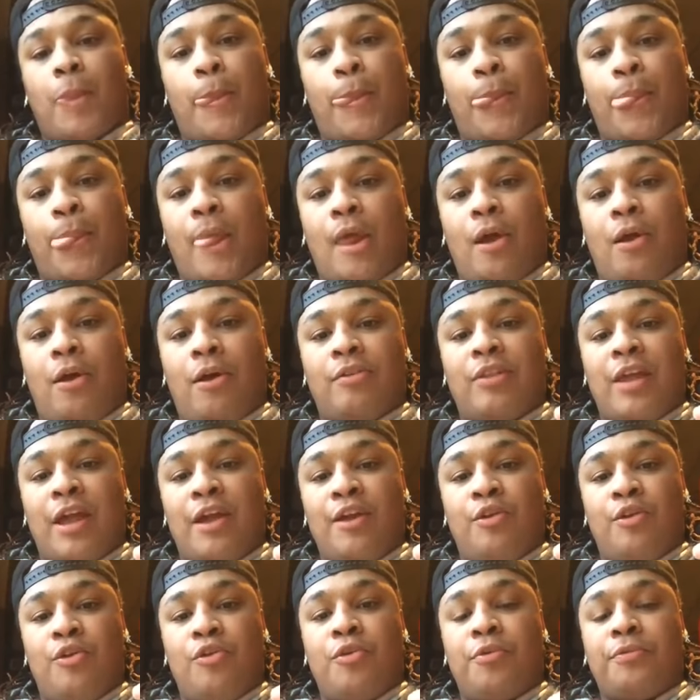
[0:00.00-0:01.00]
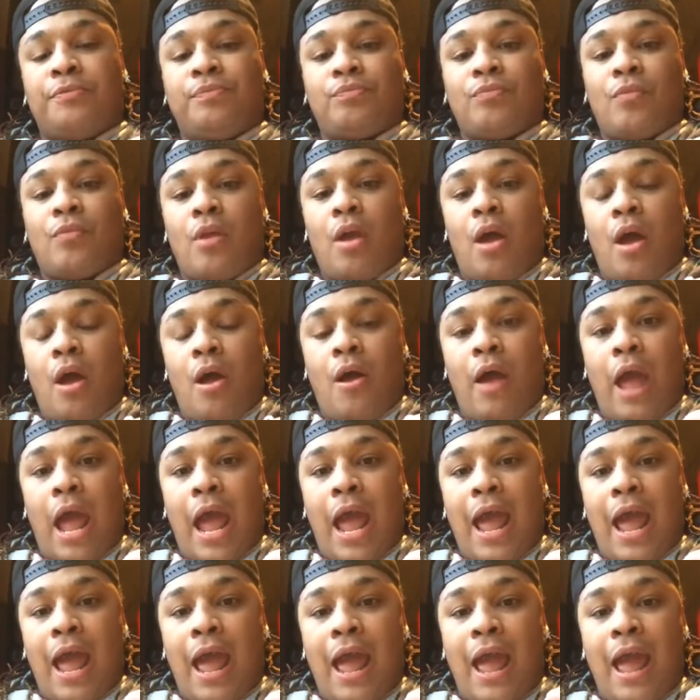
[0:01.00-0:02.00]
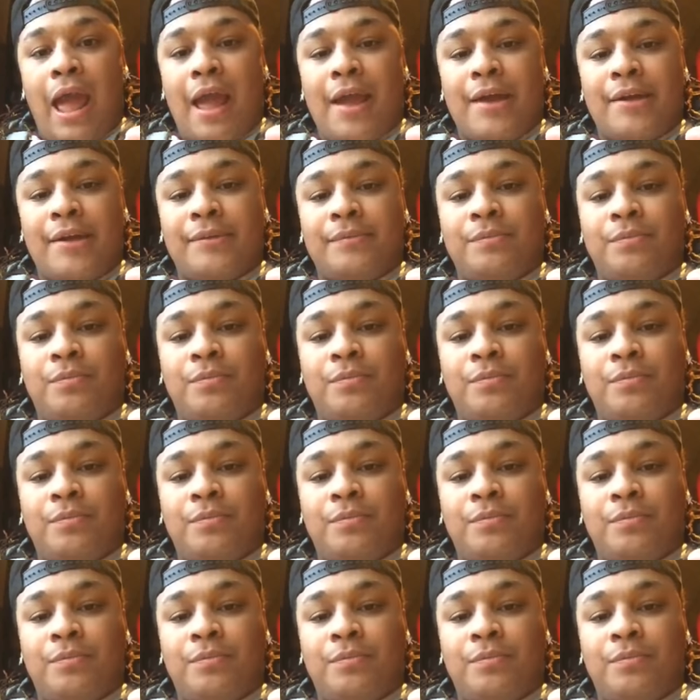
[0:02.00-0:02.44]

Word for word: Oh, thank you. Oh, hey.